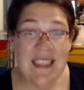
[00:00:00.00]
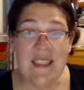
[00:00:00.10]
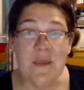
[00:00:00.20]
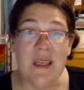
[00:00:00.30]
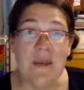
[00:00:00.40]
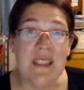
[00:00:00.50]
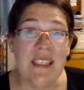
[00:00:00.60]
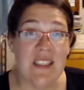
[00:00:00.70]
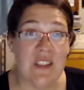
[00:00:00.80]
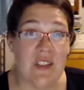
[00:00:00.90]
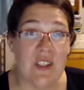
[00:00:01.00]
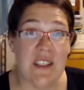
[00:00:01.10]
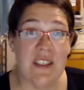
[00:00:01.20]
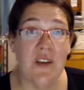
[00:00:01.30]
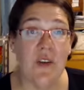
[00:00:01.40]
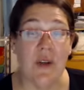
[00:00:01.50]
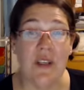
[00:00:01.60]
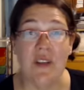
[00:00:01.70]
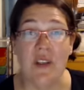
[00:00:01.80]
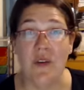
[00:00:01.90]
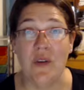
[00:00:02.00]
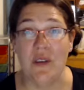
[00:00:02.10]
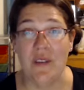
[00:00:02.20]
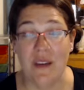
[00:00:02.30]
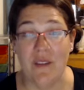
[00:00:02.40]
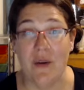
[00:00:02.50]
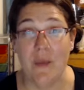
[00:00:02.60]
sometimes things are just greater than you could have ever